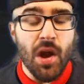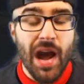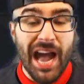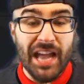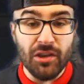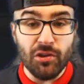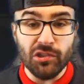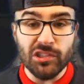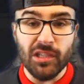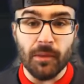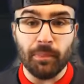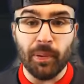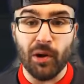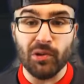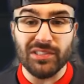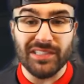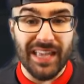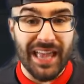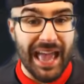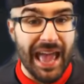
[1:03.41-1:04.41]
I used to
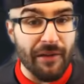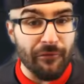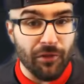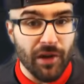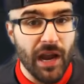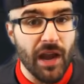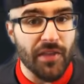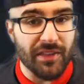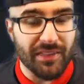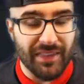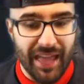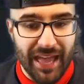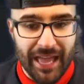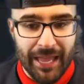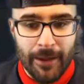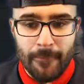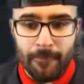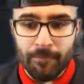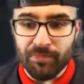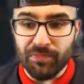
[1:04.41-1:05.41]
post it every other
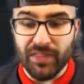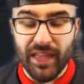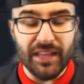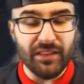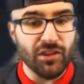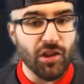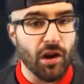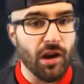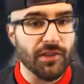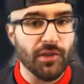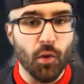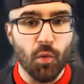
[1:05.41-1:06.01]
day. Then during